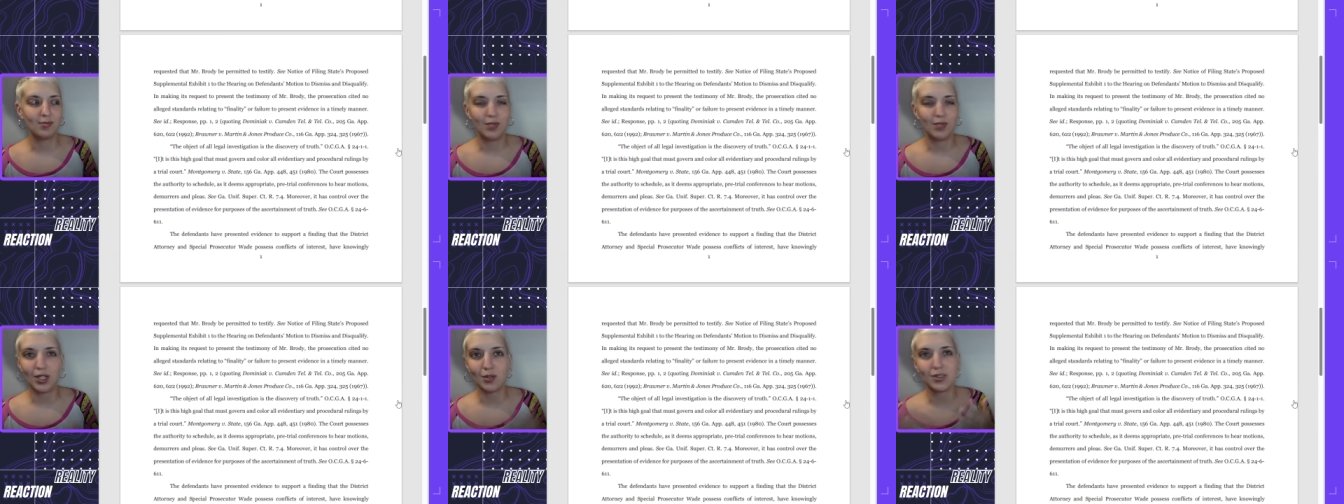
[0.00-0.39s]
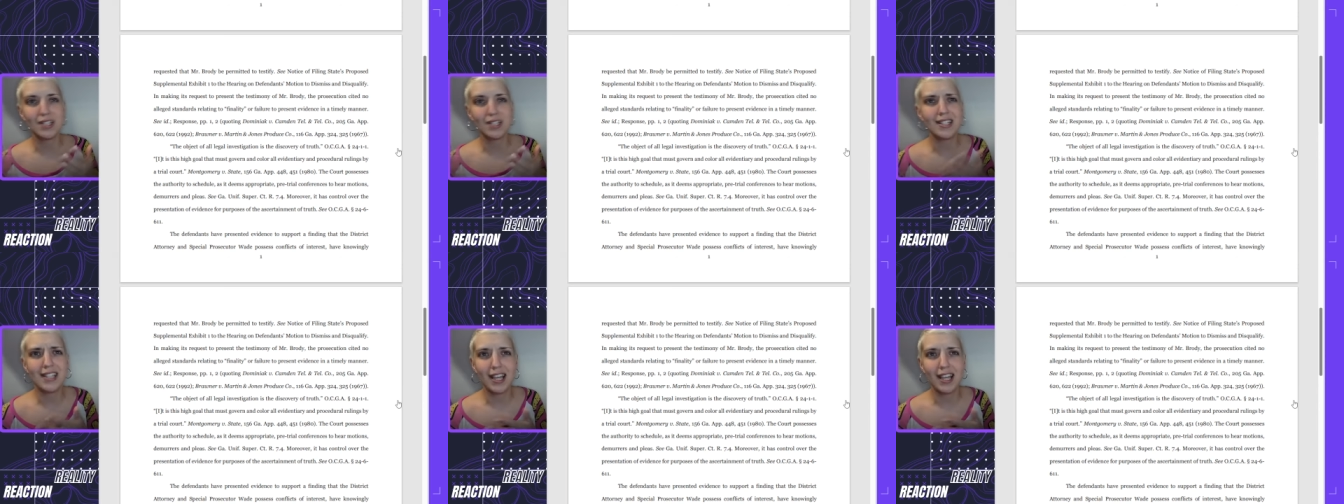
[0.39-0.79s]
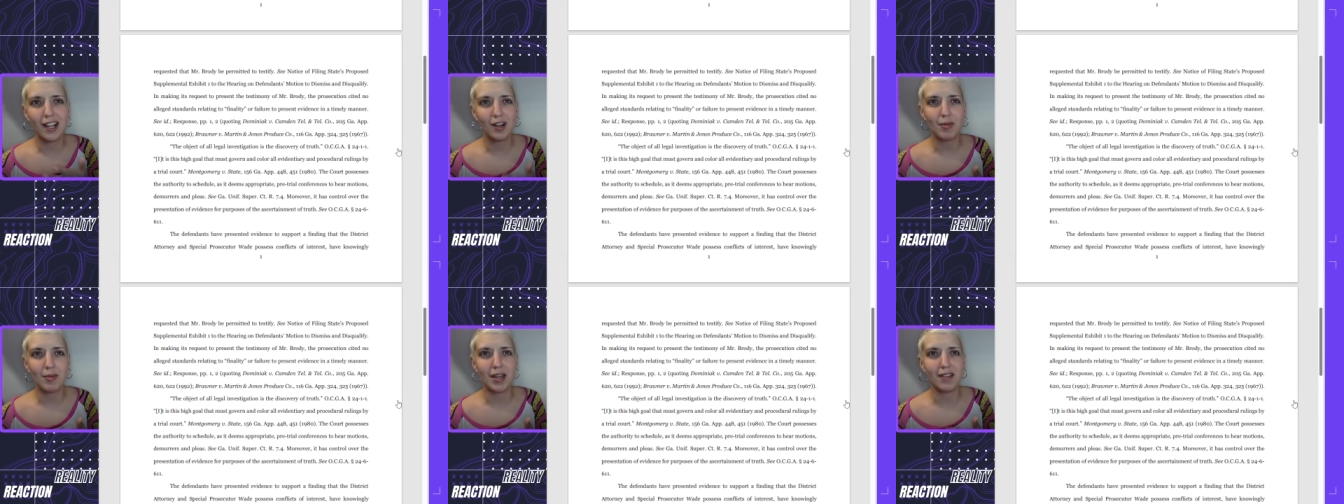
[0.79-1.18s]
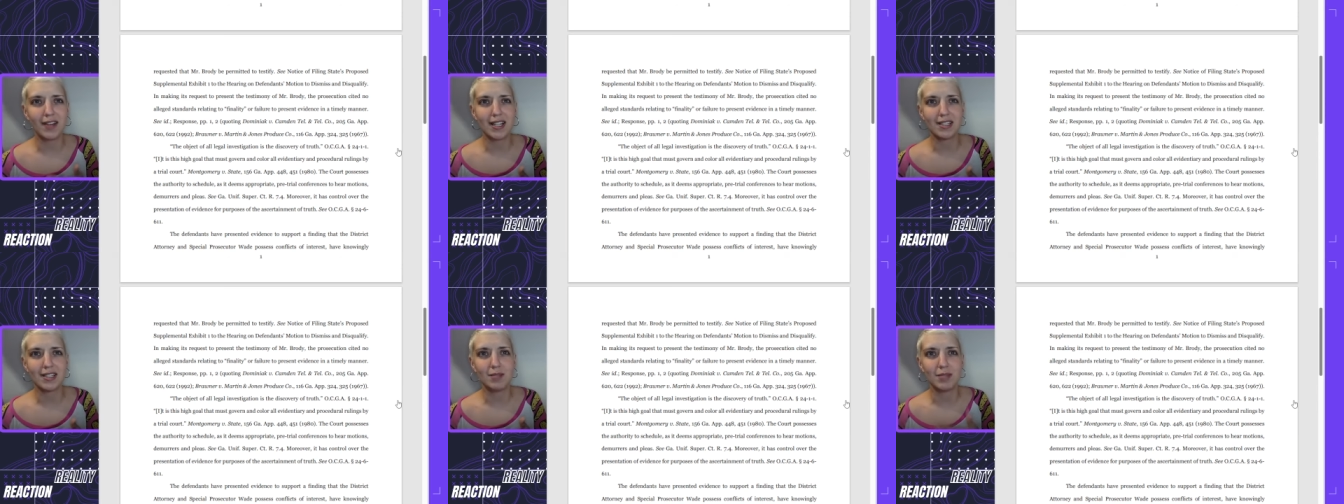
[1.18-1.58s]
you know, Cindy Yeager may have
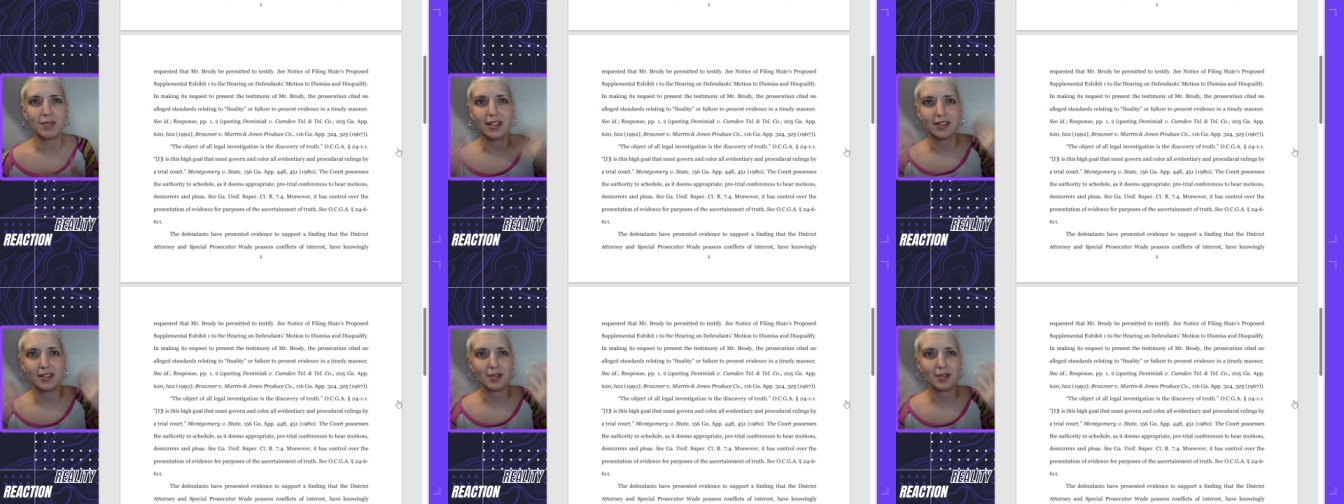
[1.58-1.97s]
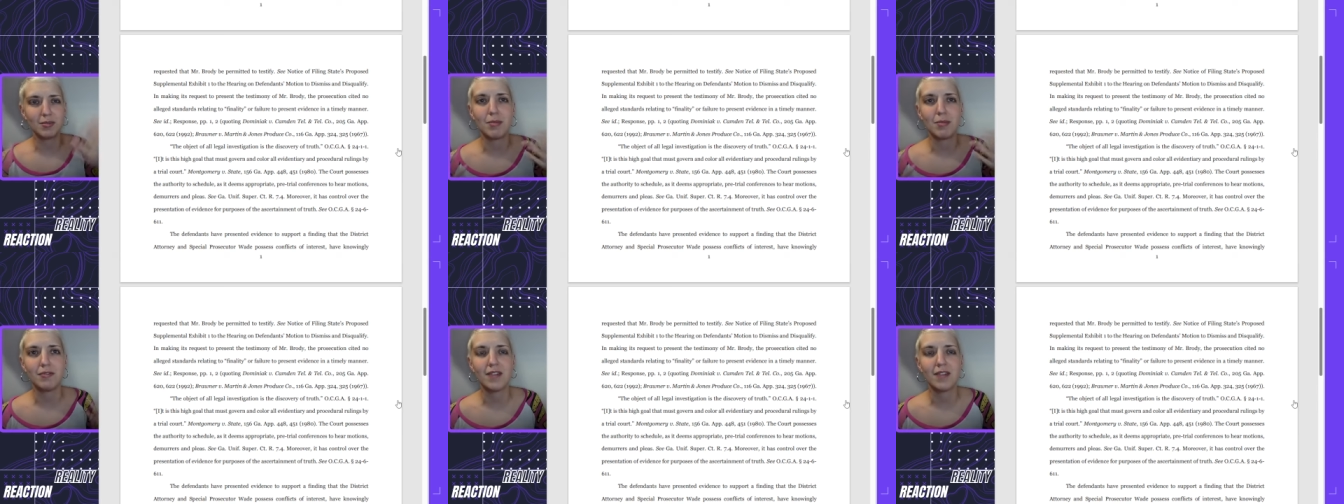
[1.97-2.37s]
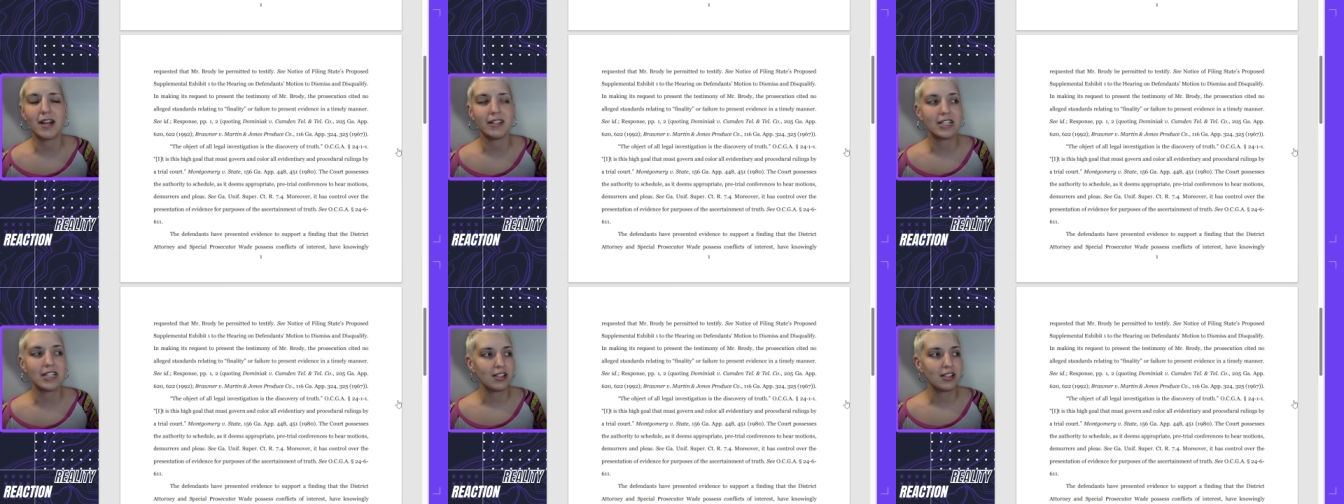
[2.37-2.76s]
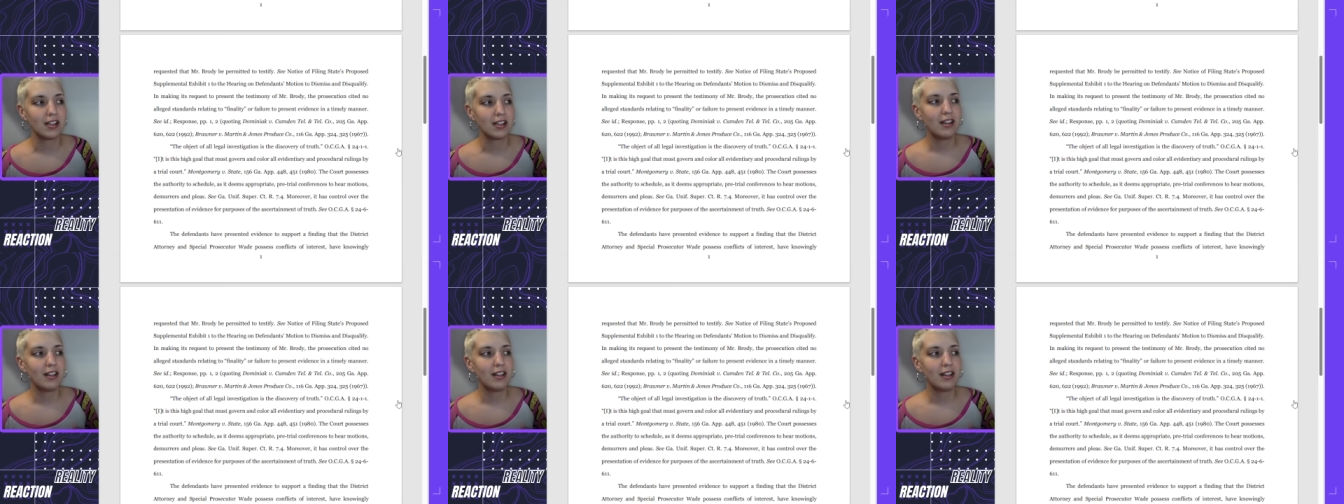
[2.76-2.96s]
had something, some type of knowledge,